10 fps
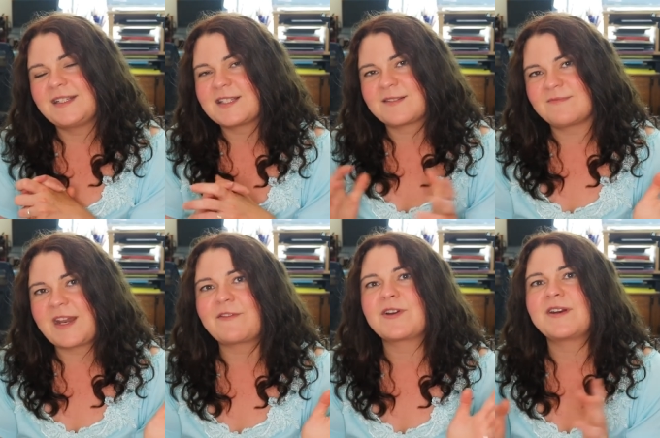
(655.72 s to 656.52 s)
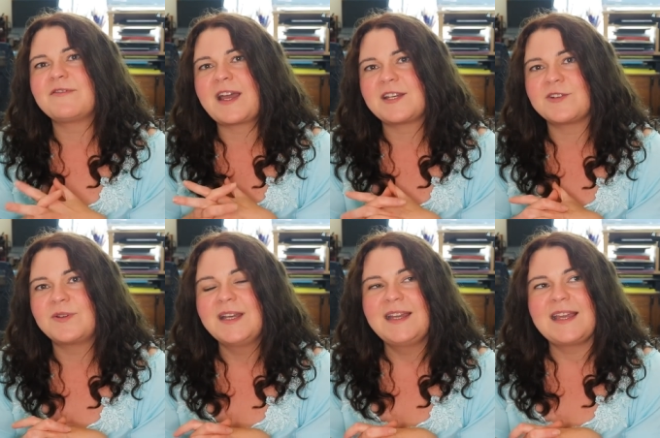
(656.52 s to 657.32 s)
it's never going to find
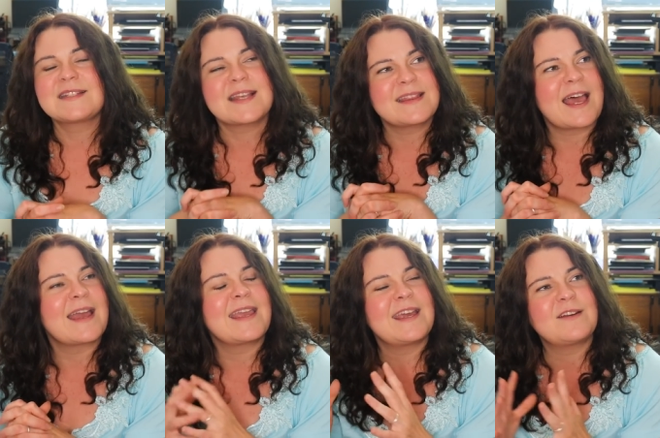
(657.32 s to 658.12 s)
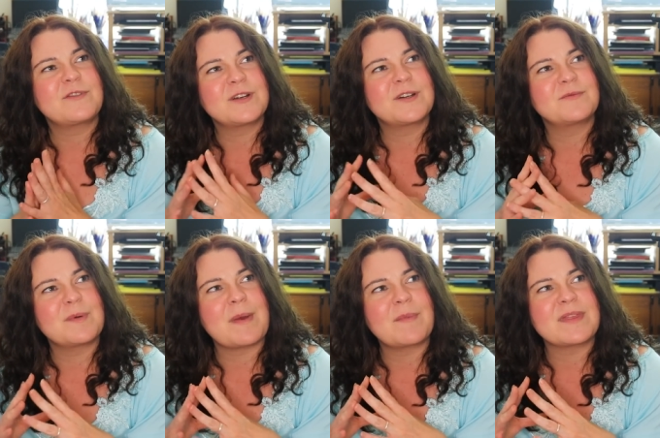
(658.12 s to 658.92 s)
you. It's like that. I can't ever
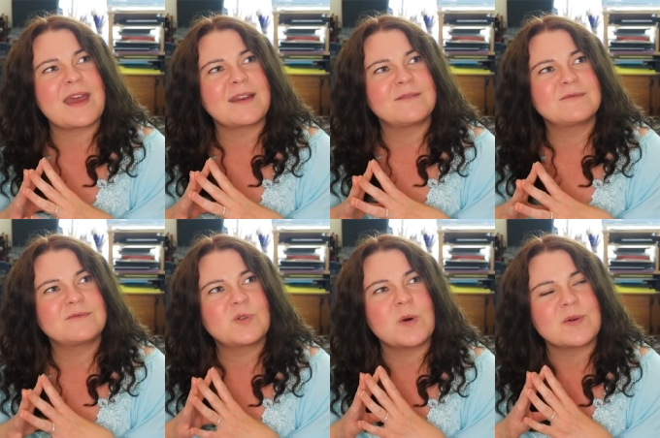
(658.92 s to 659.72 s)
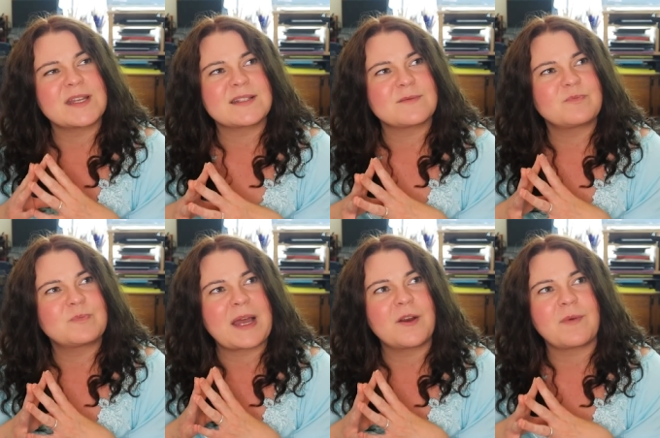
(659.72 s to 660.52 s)
remember that quote. It's
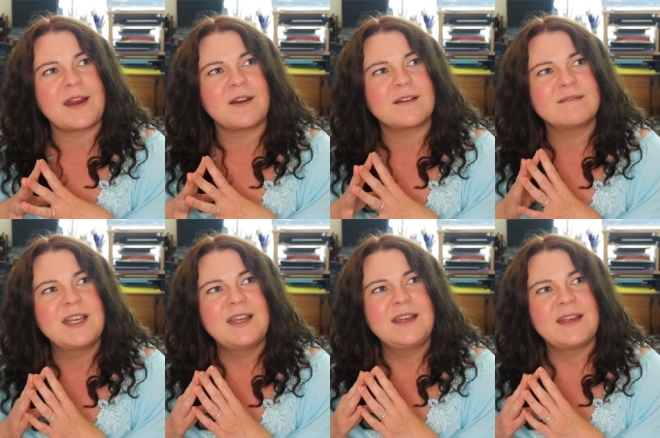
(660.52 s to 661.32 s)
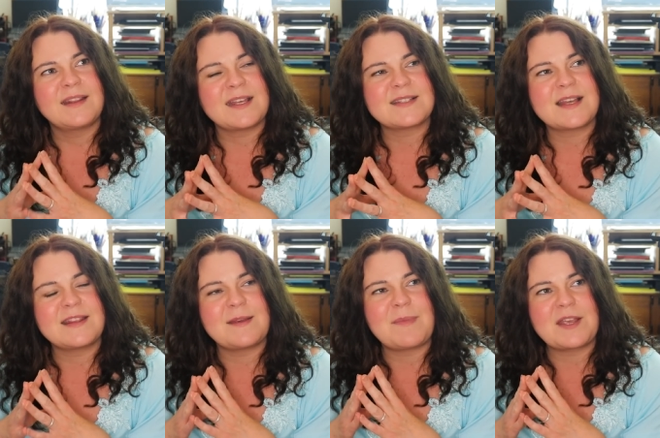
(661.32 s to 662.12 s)
by a writer. And they
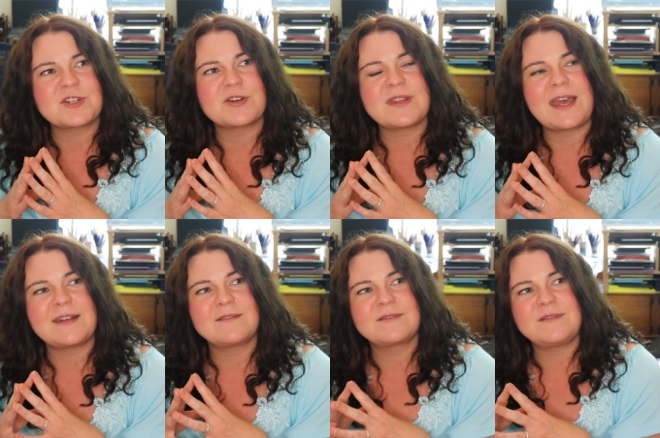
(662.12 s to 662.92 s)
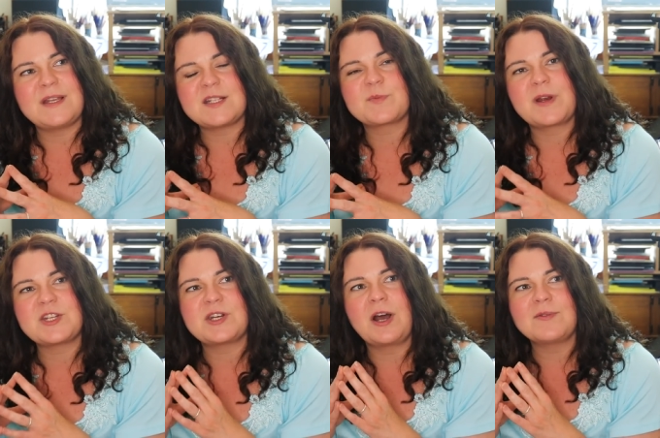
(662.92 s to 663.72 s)
said they make sure that
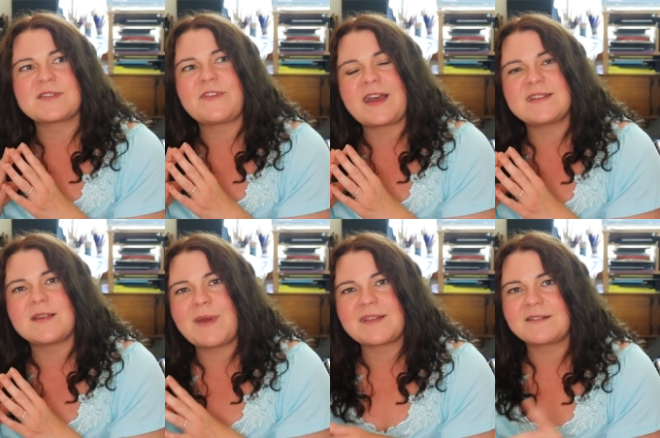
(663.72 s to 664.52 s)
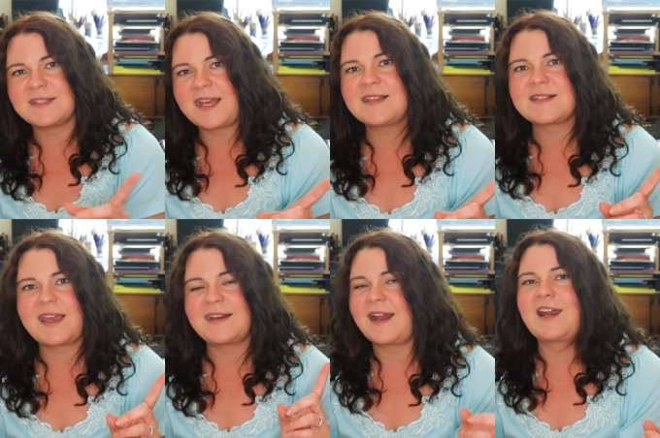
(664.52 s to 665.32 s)
inspiration always finds them at their desk
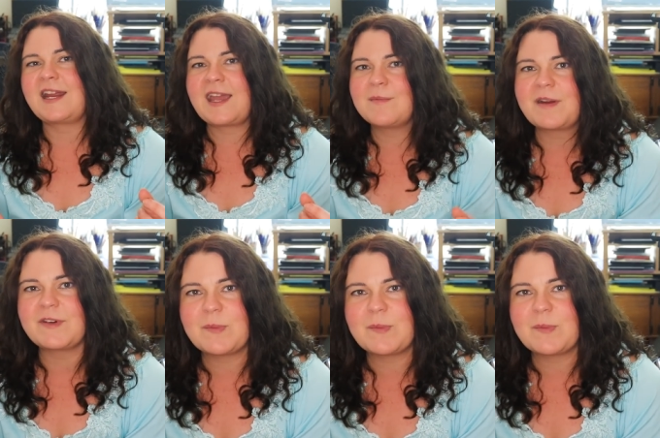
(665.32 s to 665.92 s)
at nine A M every